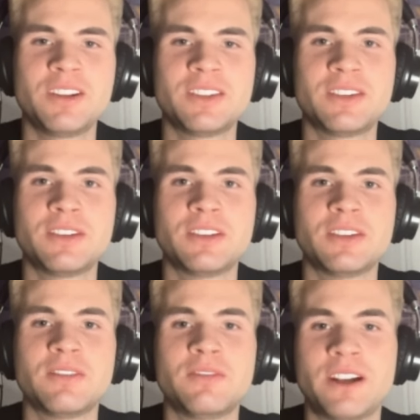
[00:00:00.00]
that
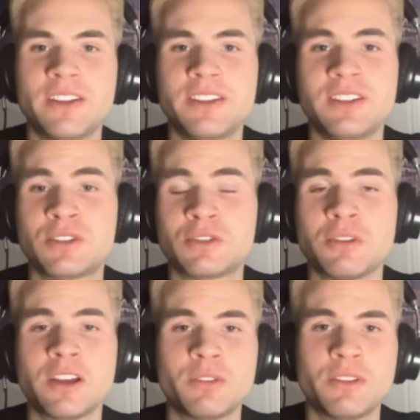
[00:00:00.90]
the father is
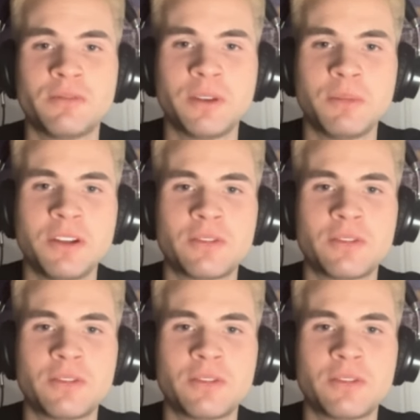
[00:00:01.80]
throwing out the female